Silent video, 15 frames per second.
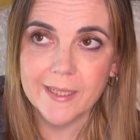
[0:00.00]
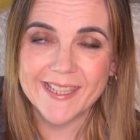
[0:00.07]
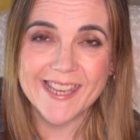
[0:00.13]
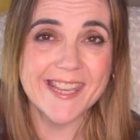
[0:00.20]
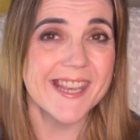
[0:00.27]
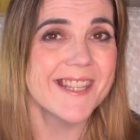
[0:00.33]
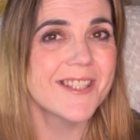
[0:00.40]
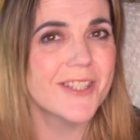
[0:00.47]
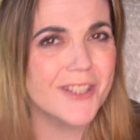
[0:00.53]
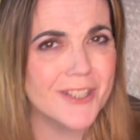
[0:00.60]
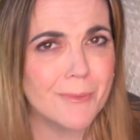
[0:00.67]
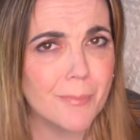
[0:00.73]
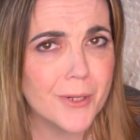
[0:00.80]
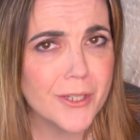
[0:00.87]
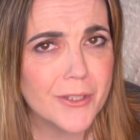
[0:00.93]
in case it
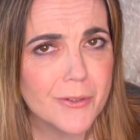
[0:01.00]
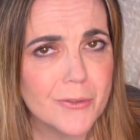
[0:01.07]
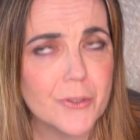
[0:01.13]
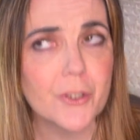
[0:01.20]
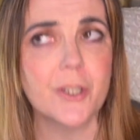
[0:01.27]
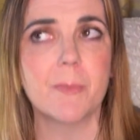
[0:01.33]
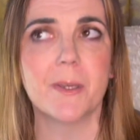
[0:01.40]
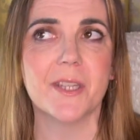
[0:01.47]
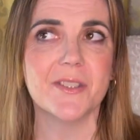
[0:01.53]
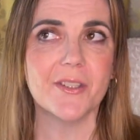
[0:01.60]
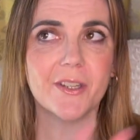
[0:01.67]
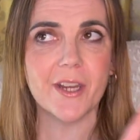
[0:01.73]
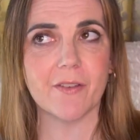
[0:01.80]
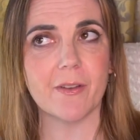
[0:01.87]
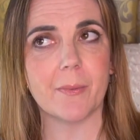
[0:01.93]
doesn't bring you joy, because not
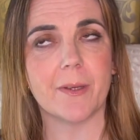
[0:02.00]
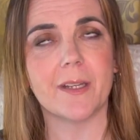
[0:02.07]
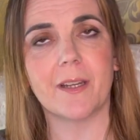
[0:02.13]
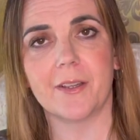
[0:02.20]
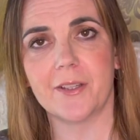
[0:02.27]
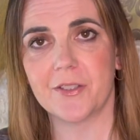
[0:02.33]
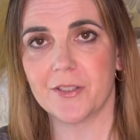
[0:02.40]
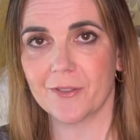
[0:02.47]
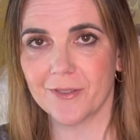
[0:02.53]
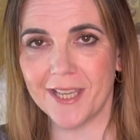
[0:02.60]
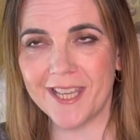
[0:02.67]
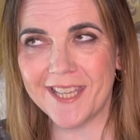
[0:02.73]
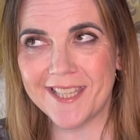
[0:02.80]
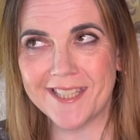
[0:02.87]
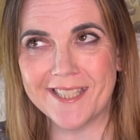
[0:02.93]
everybody likes to
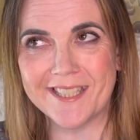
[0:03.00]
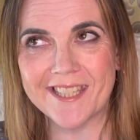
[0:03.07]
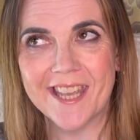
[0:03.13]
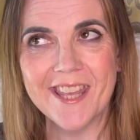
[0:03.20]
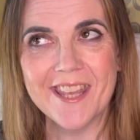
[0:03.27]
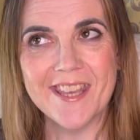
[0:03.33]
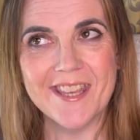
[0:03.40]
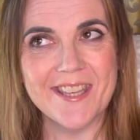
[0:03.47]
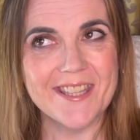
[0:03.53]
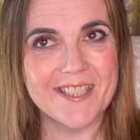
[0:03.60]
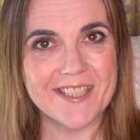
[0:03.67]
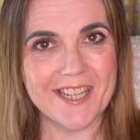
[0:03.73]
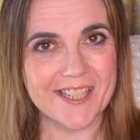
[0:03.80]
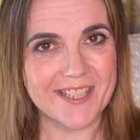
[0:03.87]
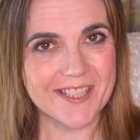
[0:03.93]
read
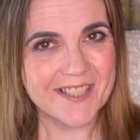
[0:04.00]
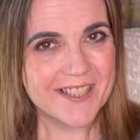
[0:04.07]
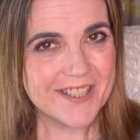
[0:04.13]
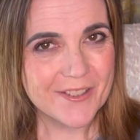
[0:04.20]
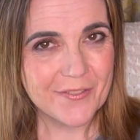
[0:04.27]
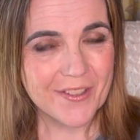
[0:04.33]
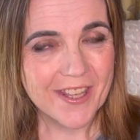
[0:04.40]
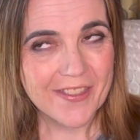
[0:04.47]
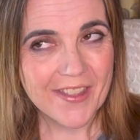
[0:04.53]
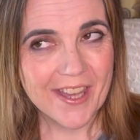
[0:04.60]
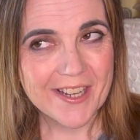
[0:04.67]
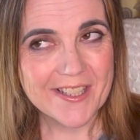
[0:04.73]
technical stuff like that.